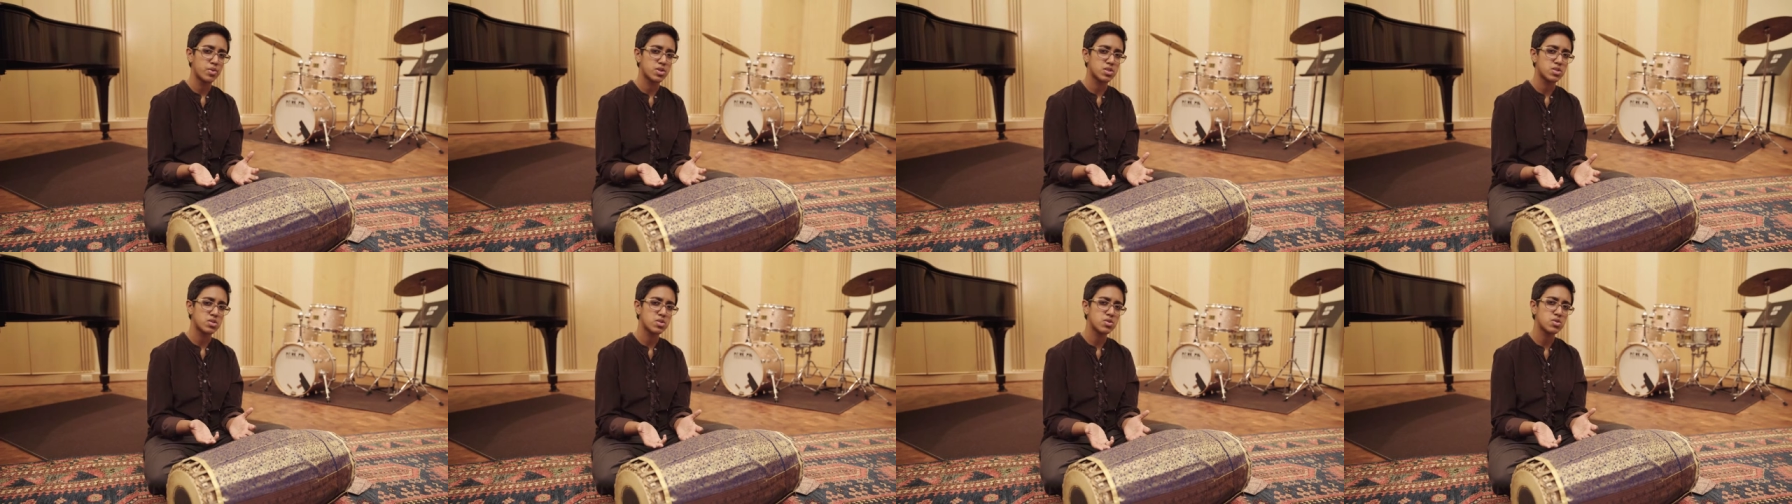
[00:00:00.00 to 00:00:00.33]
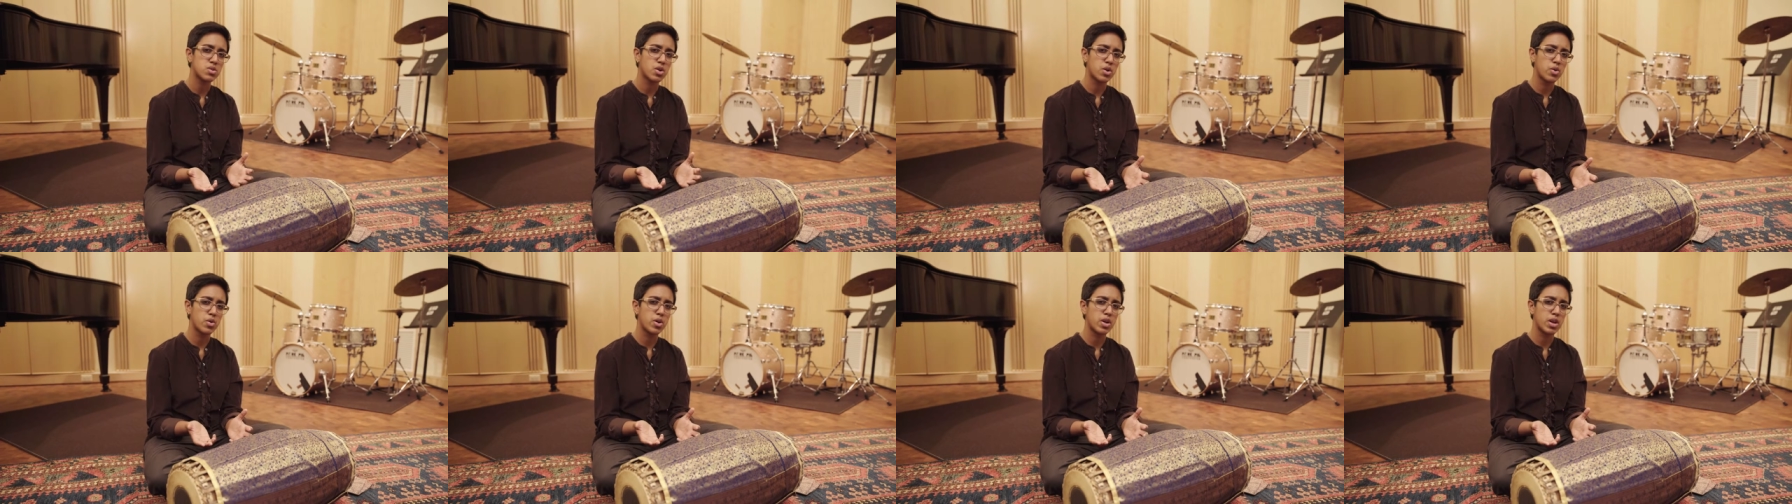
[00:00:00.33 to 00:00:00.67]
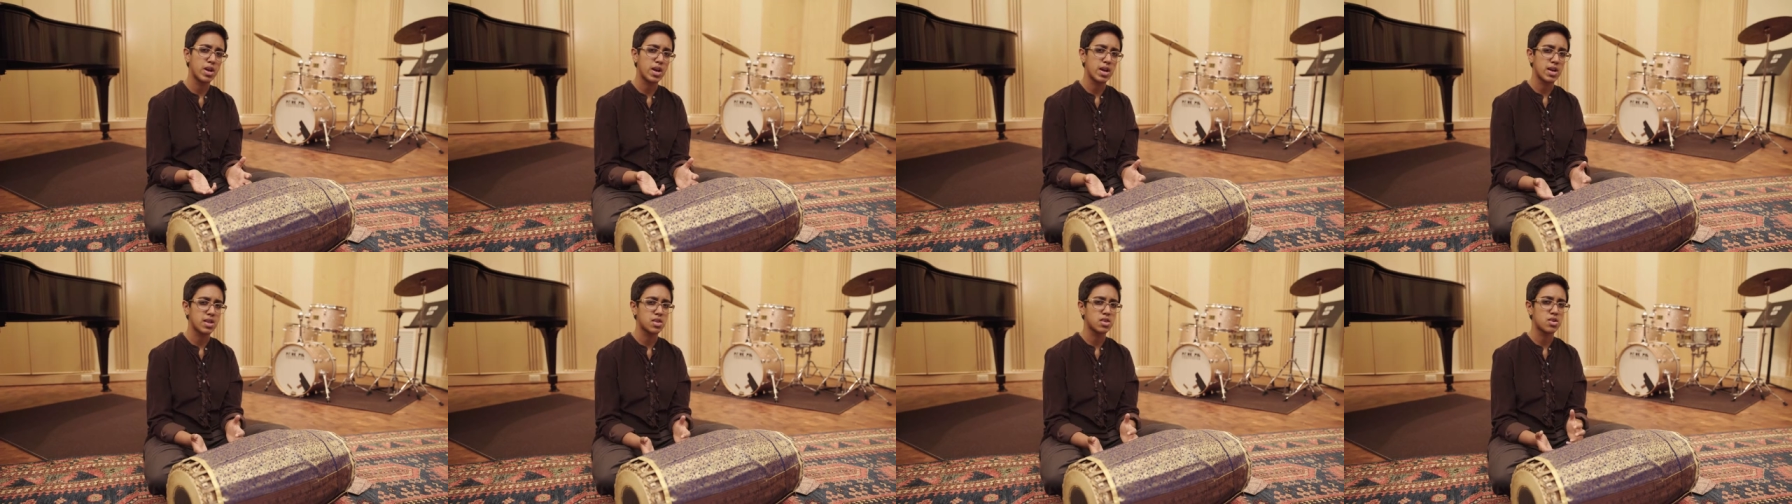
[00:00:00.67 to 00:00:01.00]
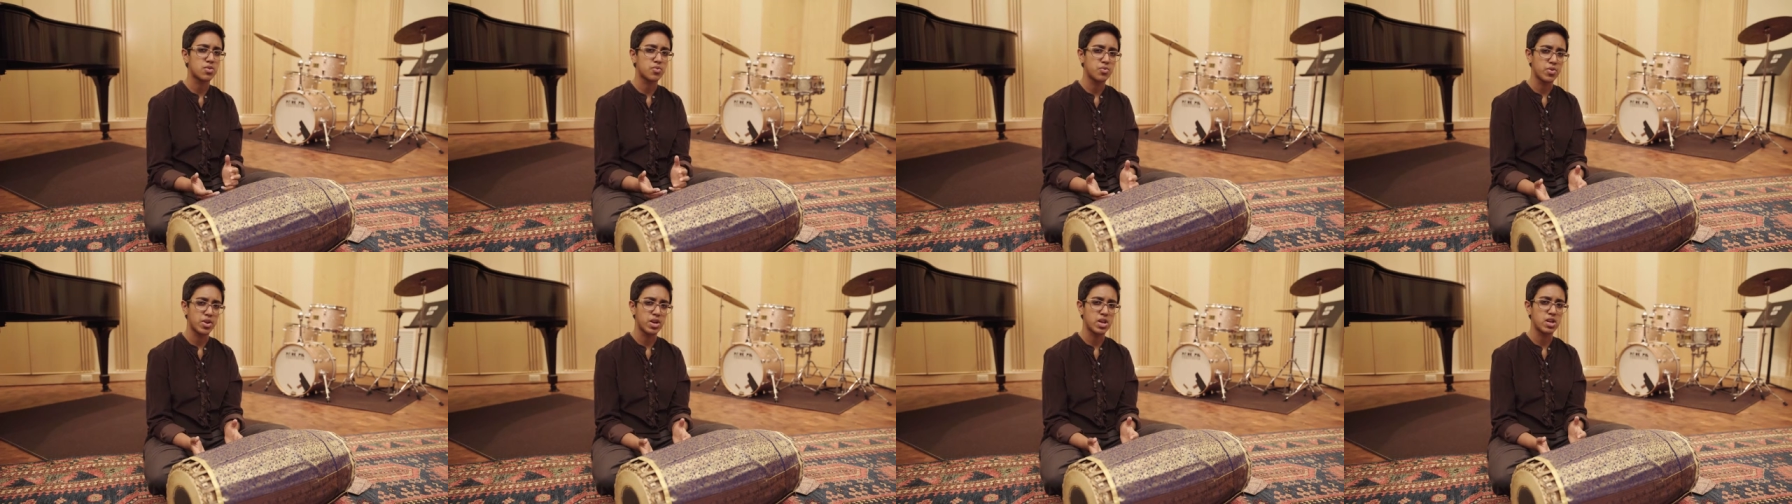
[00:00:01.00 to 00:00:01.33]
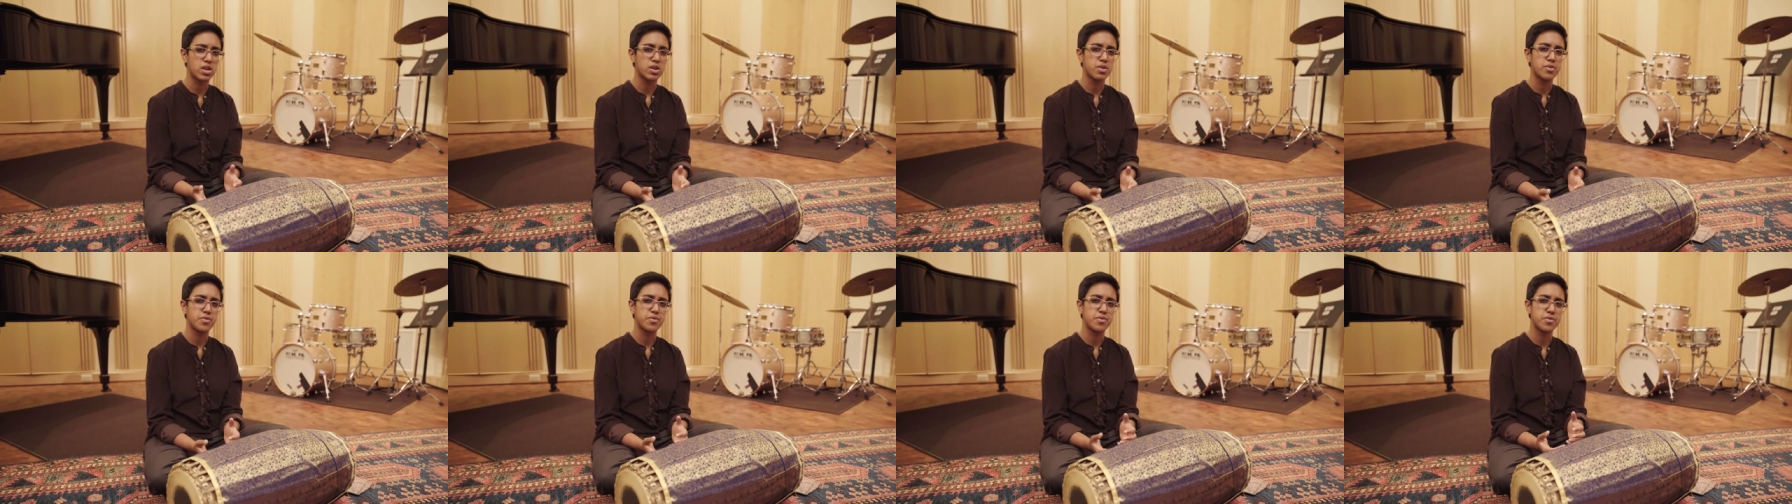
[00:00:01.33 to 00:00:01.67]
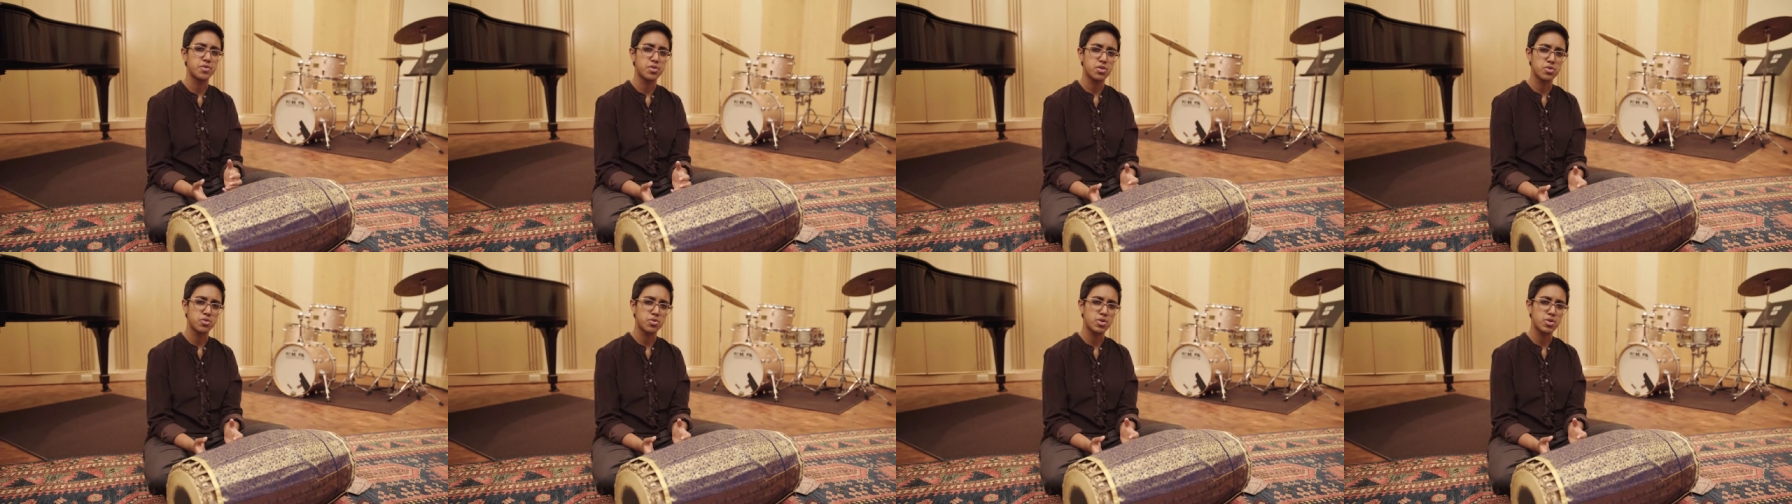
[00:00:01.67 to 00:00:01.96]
were still going at the rate of